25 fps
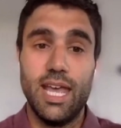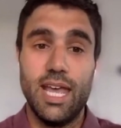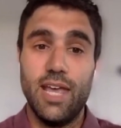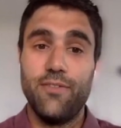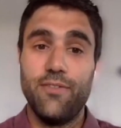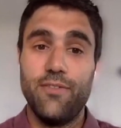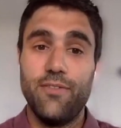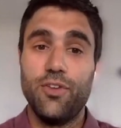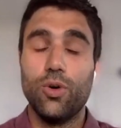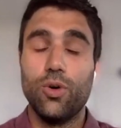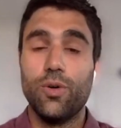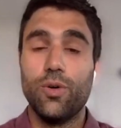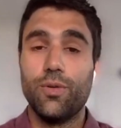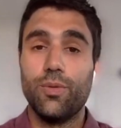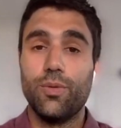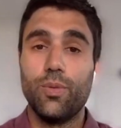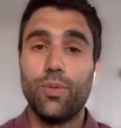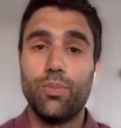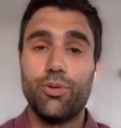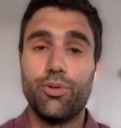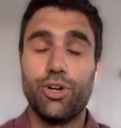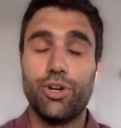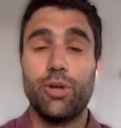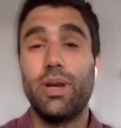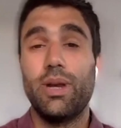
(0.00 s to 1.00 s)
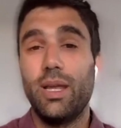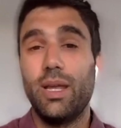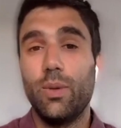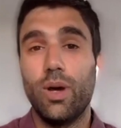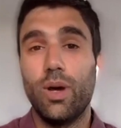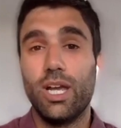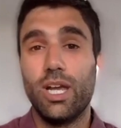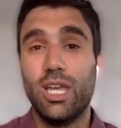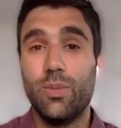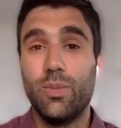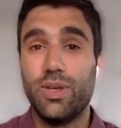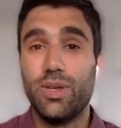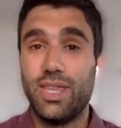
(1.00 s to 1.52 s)
If you're predominantly
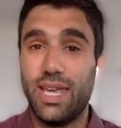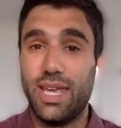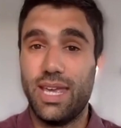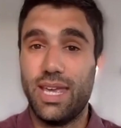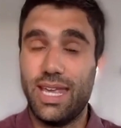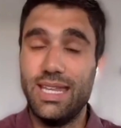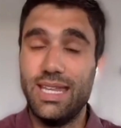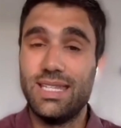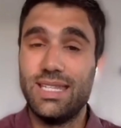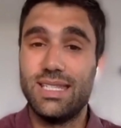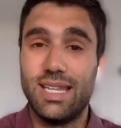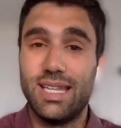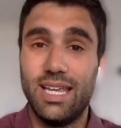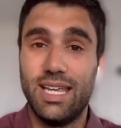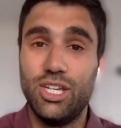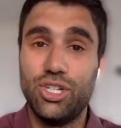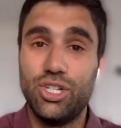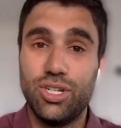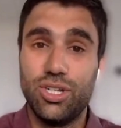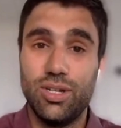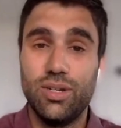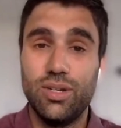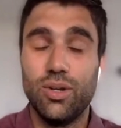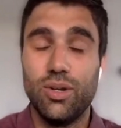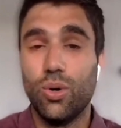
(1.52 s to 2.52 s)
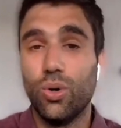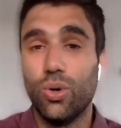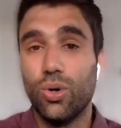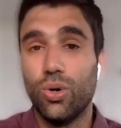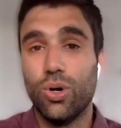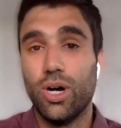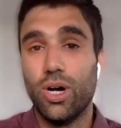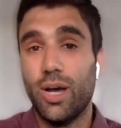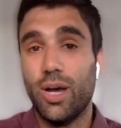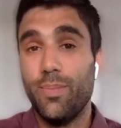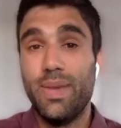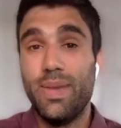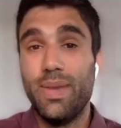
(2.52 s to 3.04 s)
working with installation
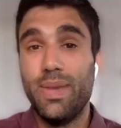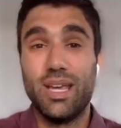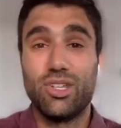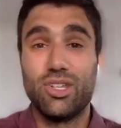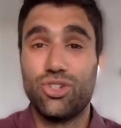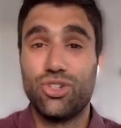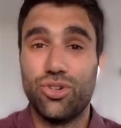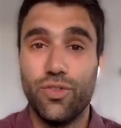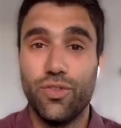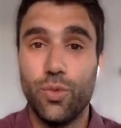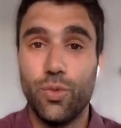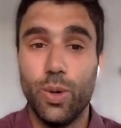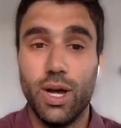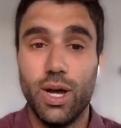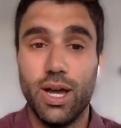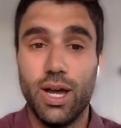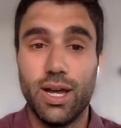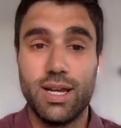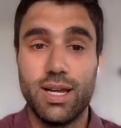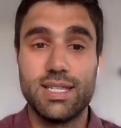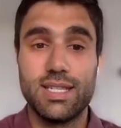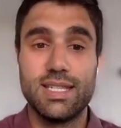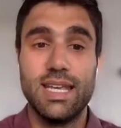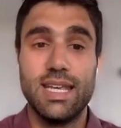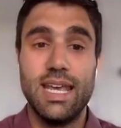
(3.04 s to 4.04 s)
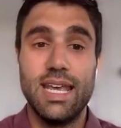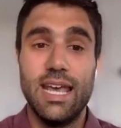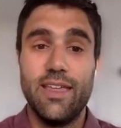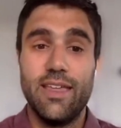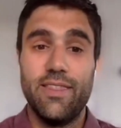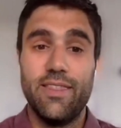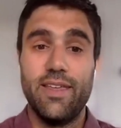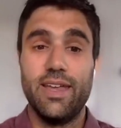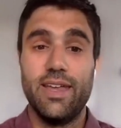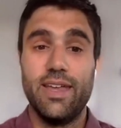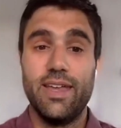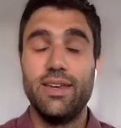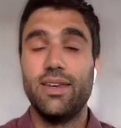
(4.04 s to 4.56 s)
or a mixture of works,
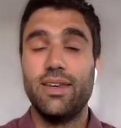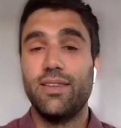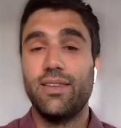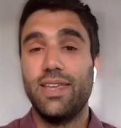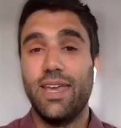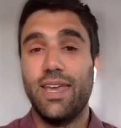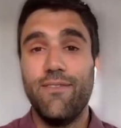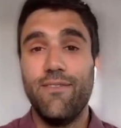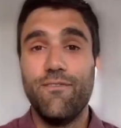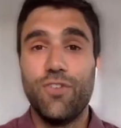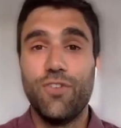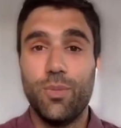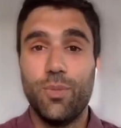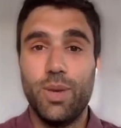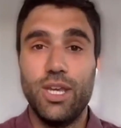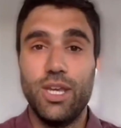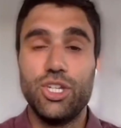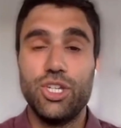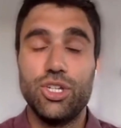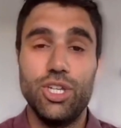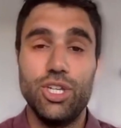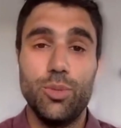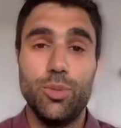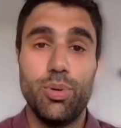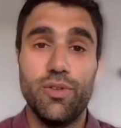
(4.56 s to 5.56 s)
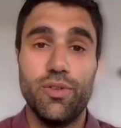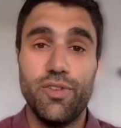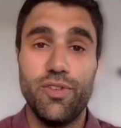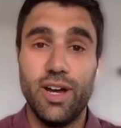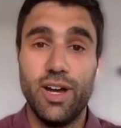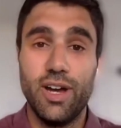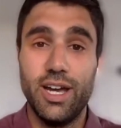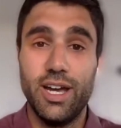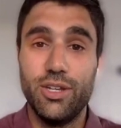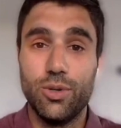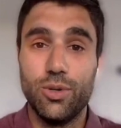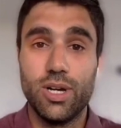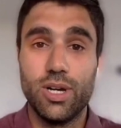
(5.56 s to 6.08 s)
then the information you
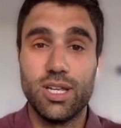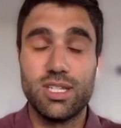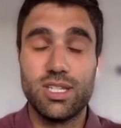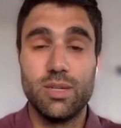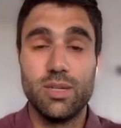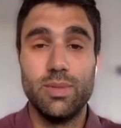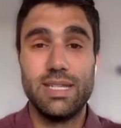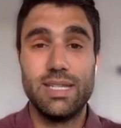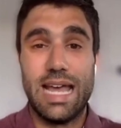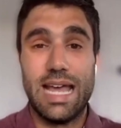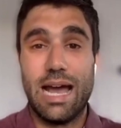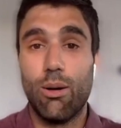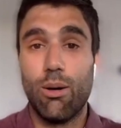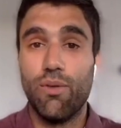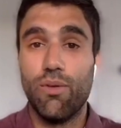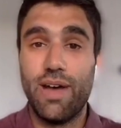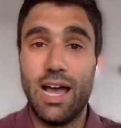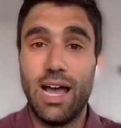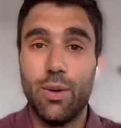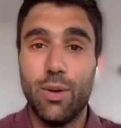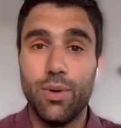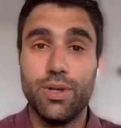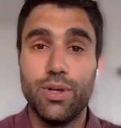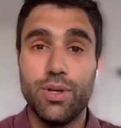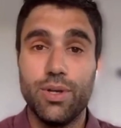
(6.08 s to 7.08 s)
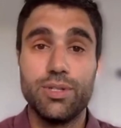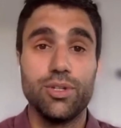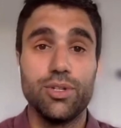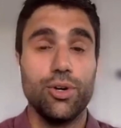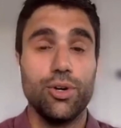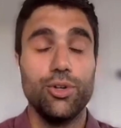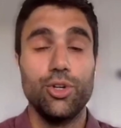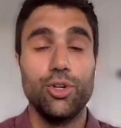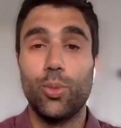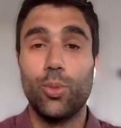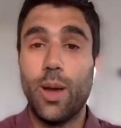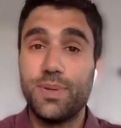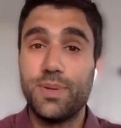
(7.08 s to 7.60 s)
provide your customers out of hours on
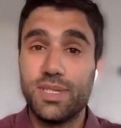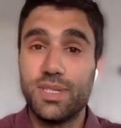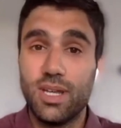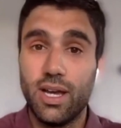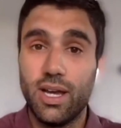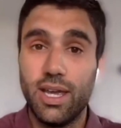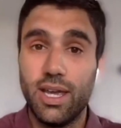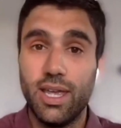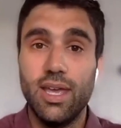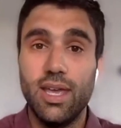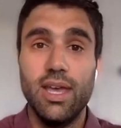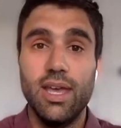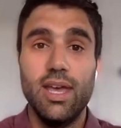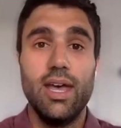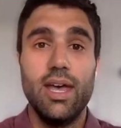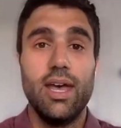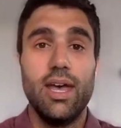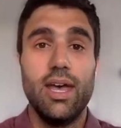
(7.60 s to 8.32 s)
your website,